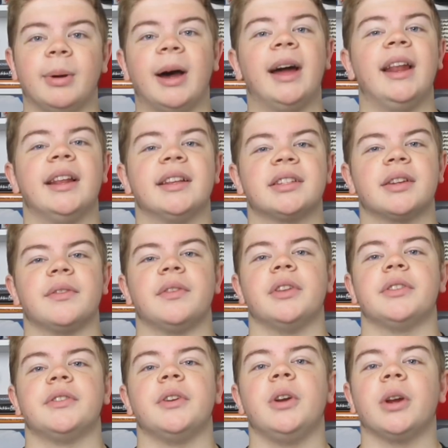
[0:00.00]
But aye, that's it for
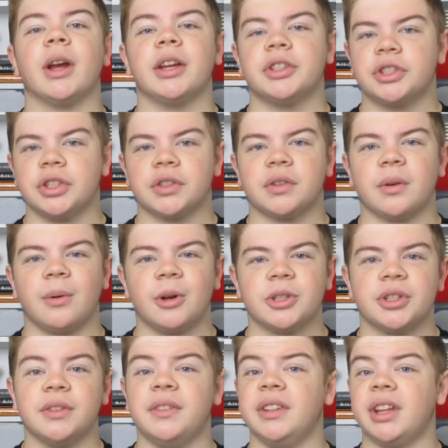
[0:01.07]
this video guys. Cheers for
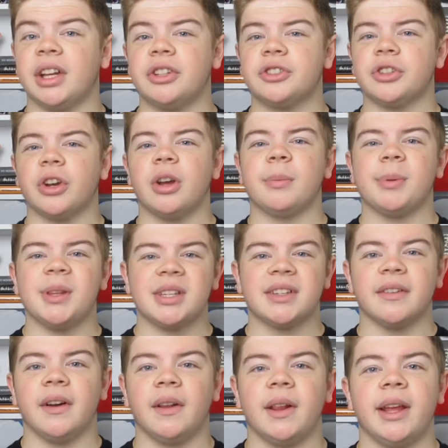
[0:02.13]
watching. If you did enjoy it, please
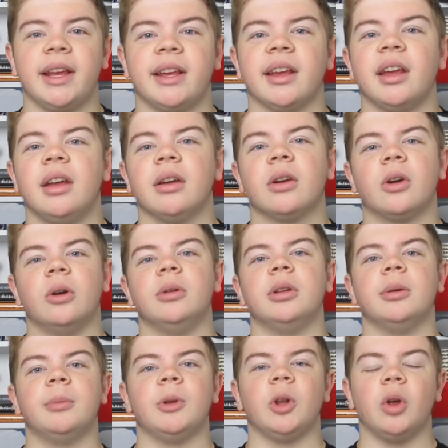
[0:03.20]
give it a like. Comment
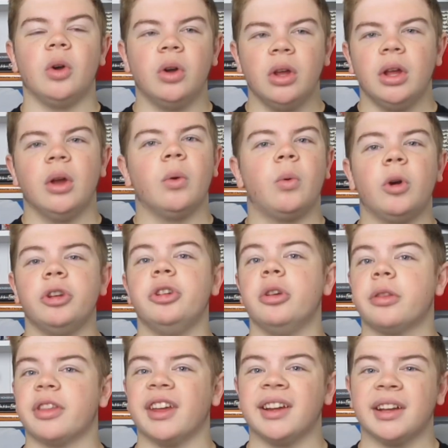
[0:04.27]
down below what you
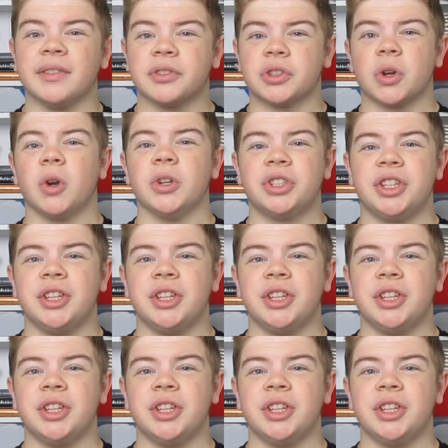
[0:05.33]
think of Scottish